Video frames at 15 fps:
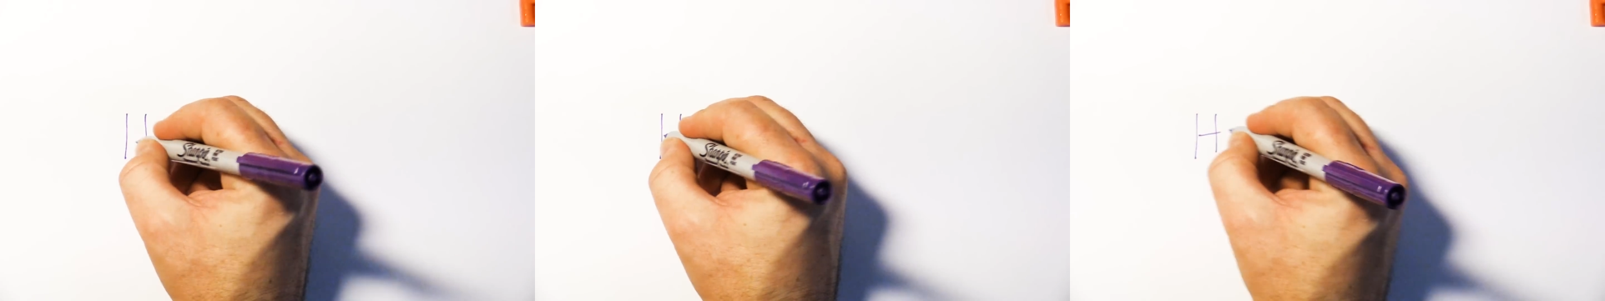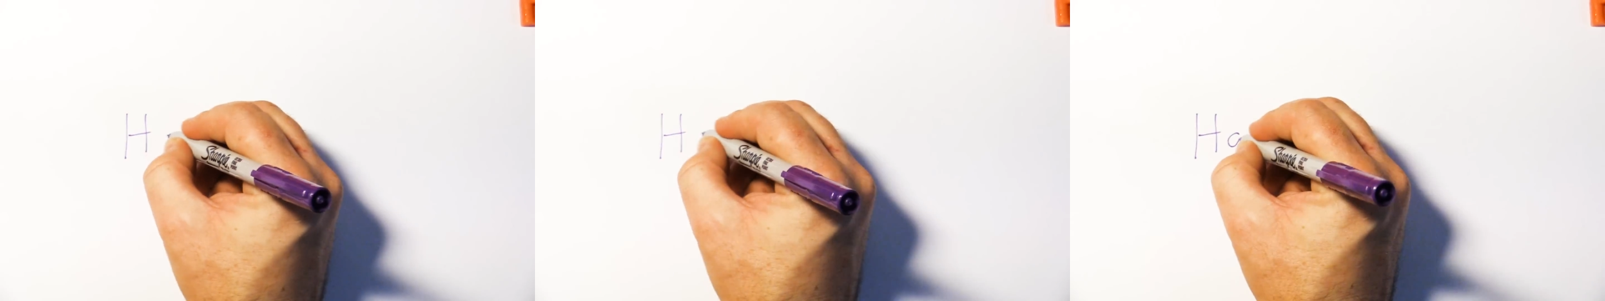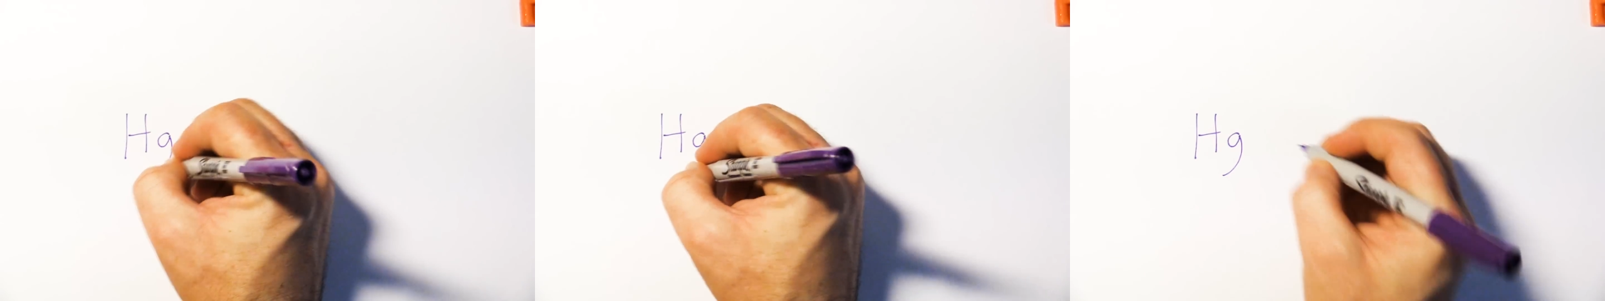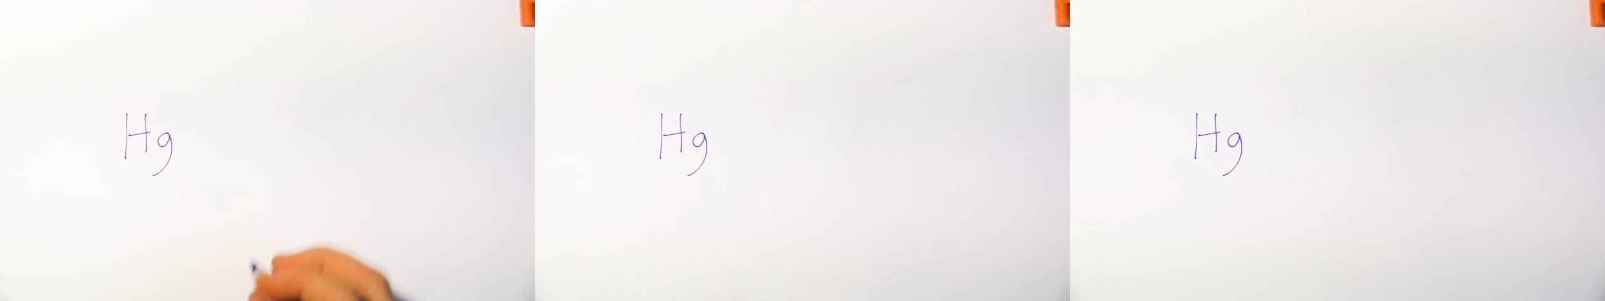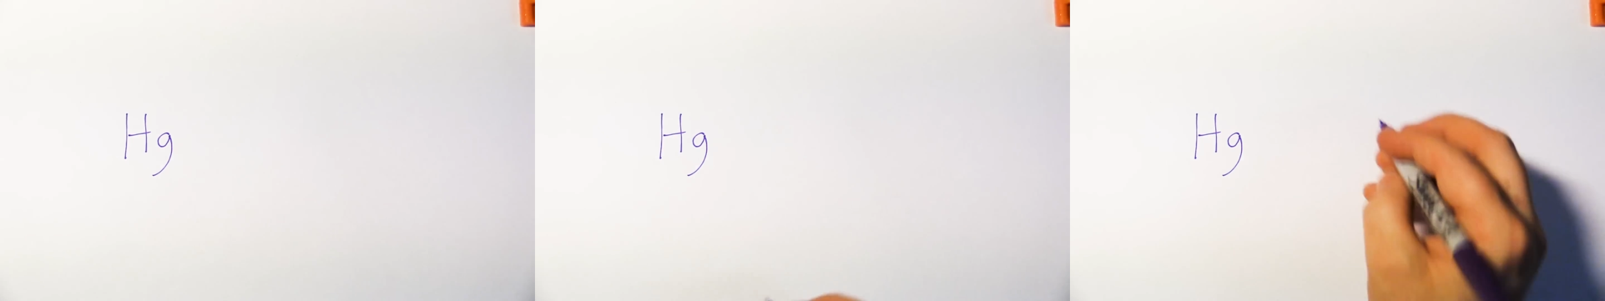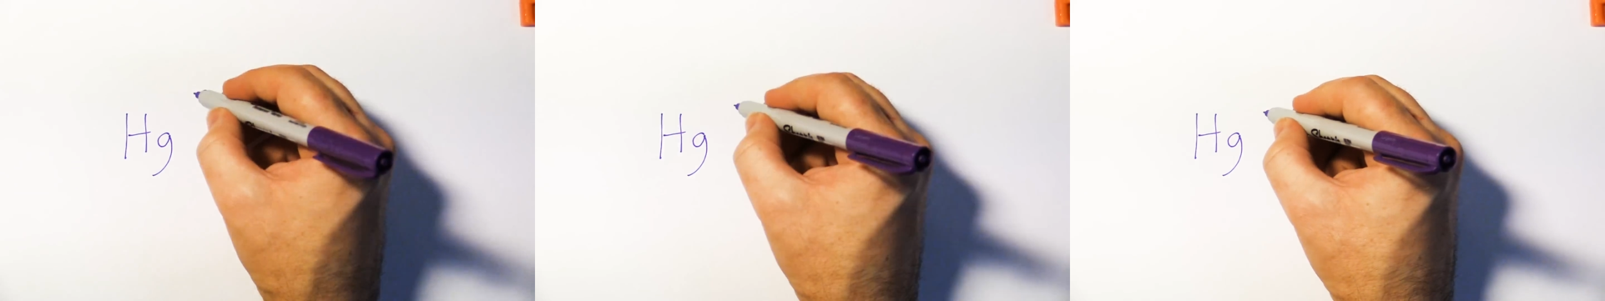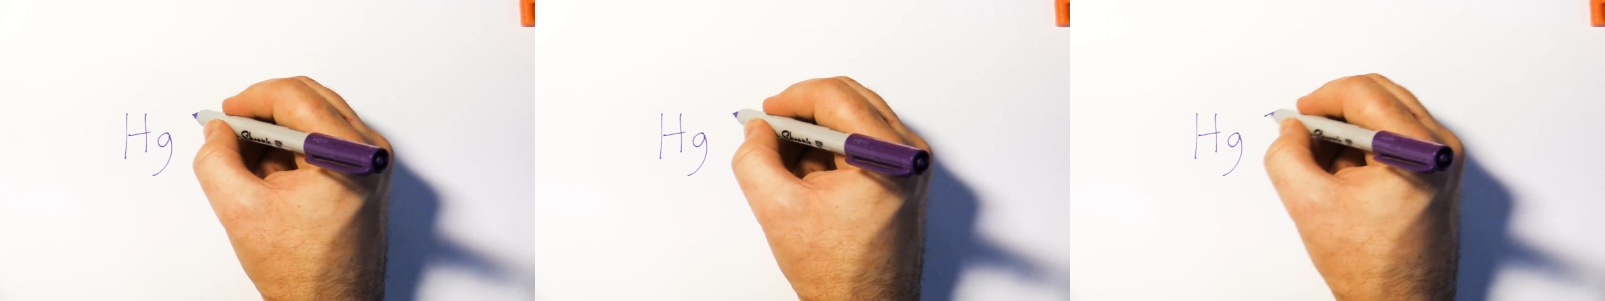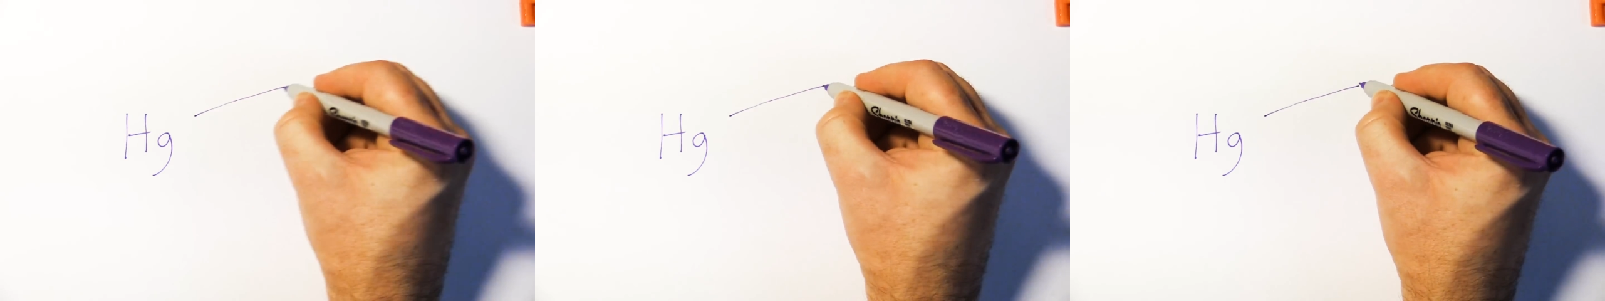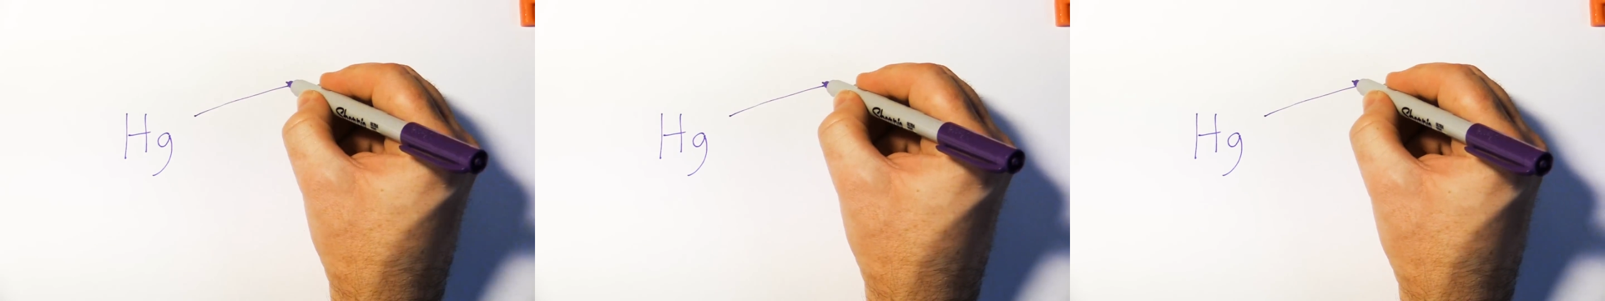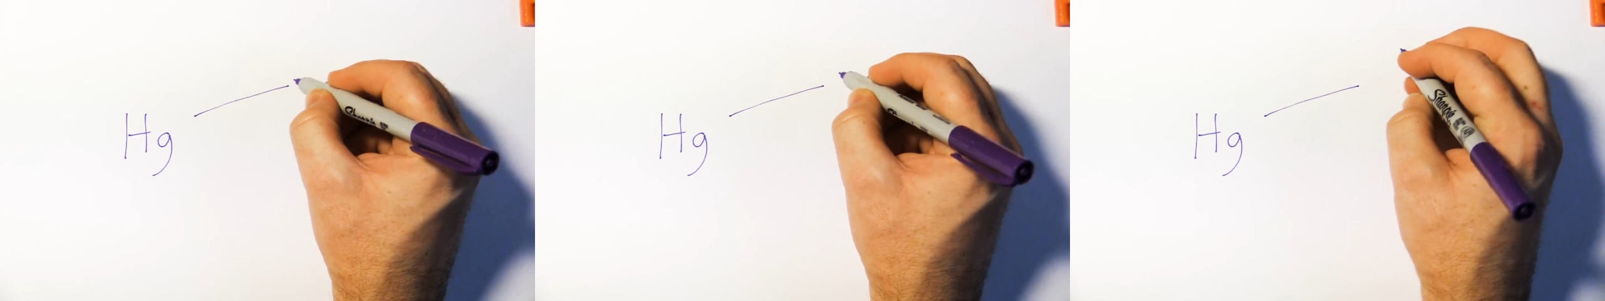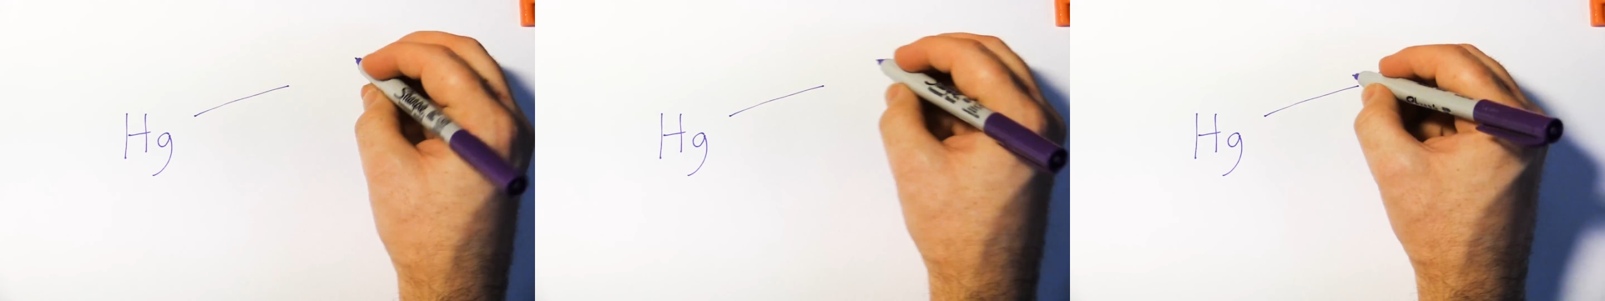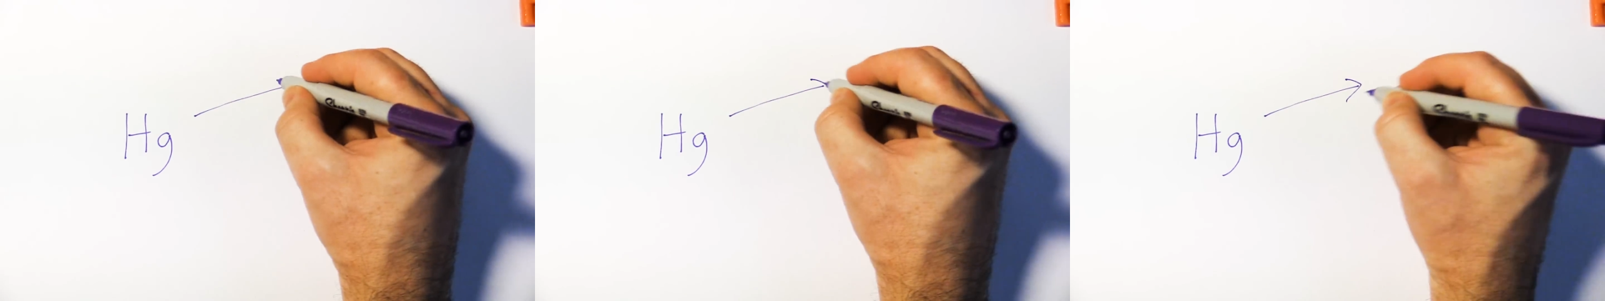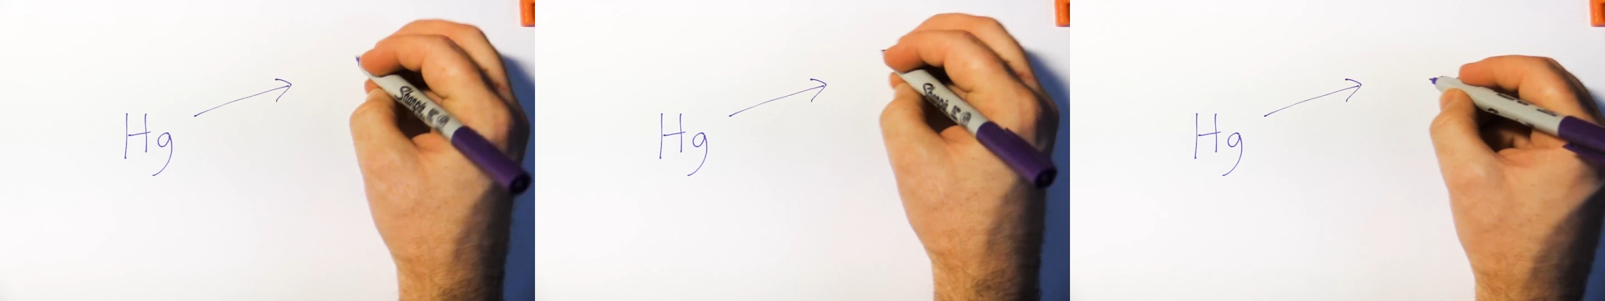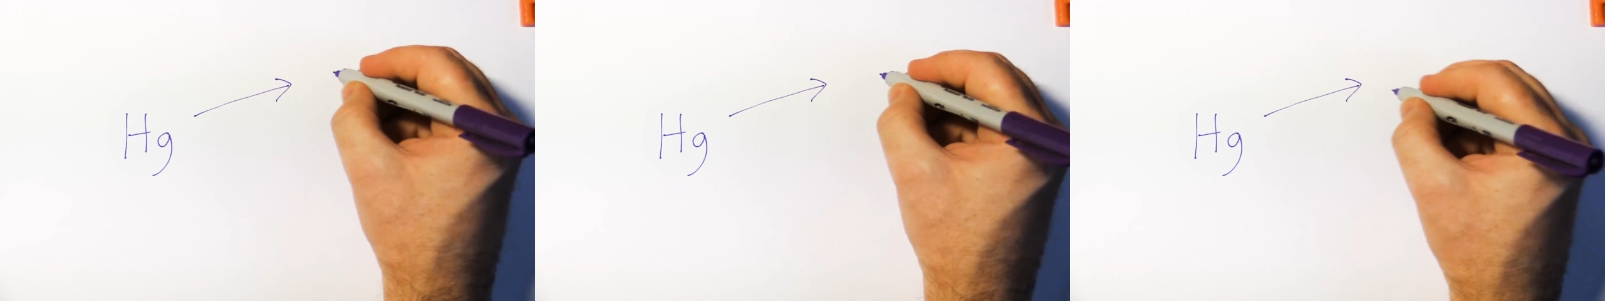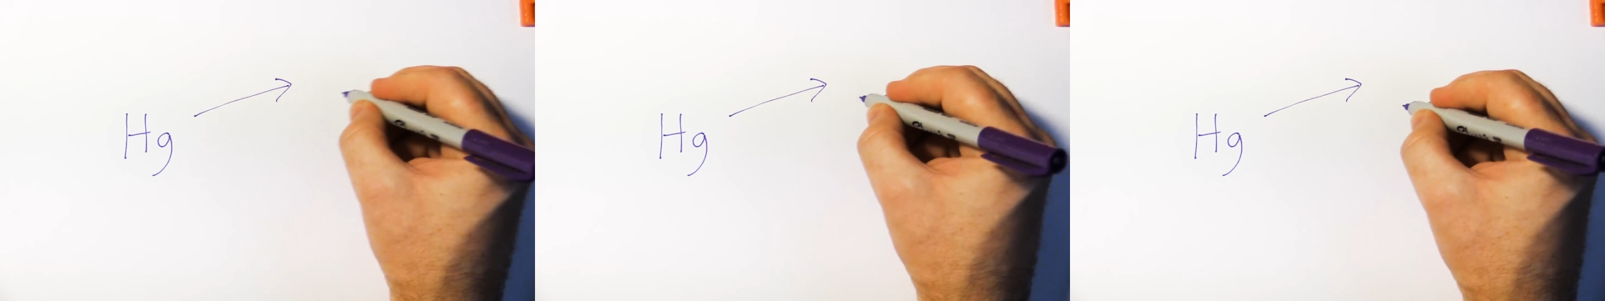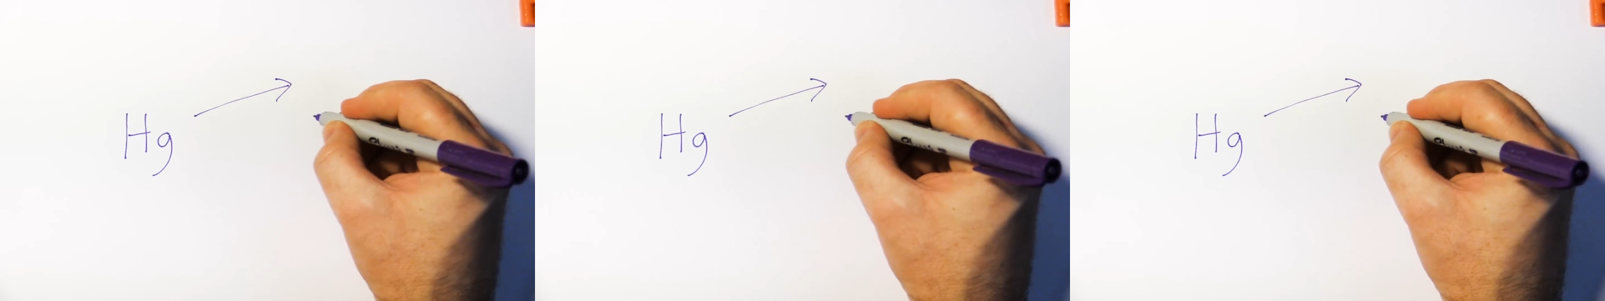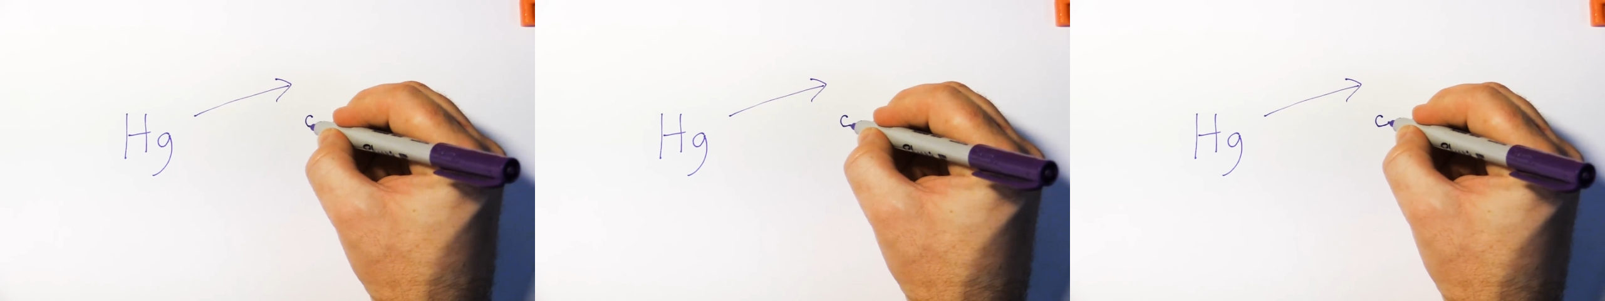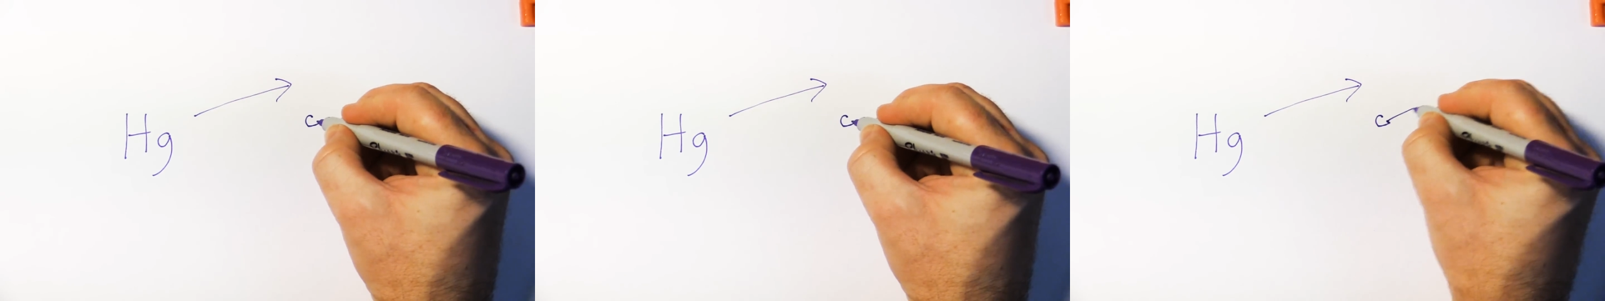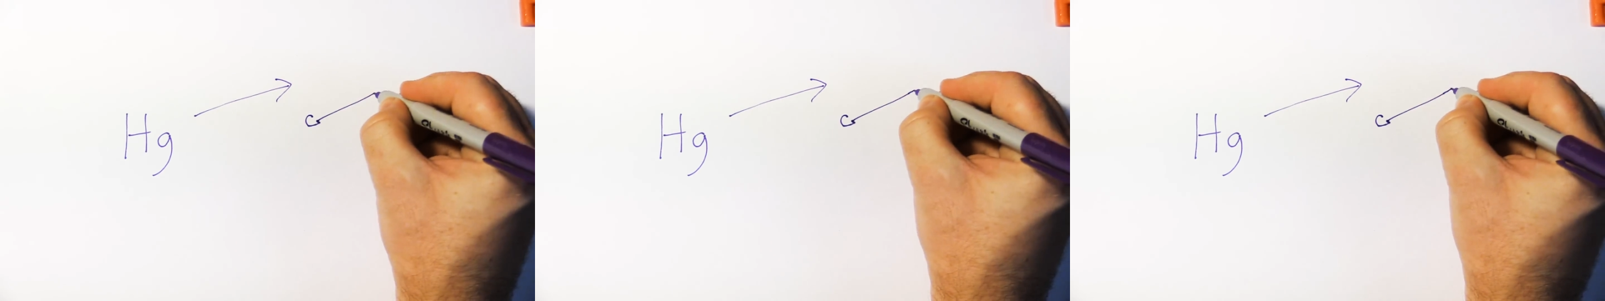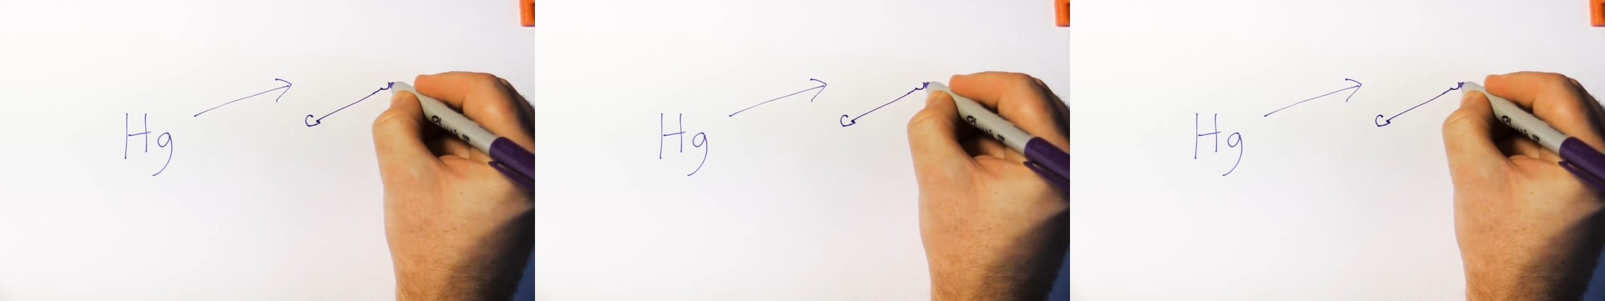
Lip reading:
(no speaker visible)